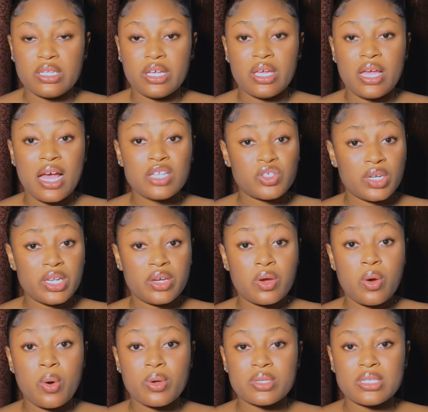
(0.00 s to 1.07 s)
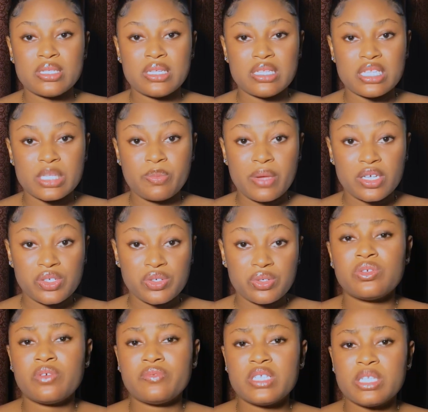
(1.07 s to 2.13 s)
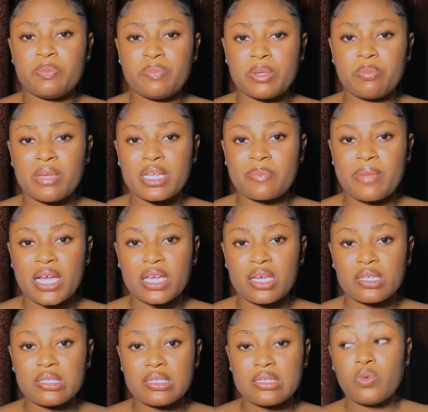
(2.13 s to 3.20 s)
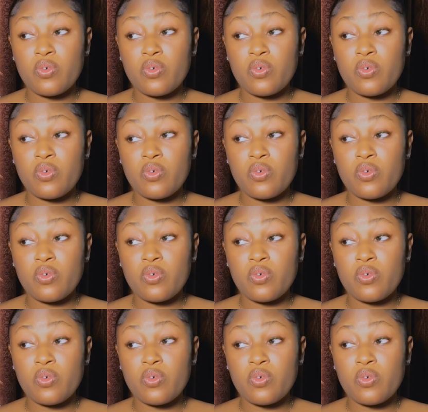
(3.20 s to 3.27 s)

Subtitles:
they actually cause the dispersion of these pigment packets.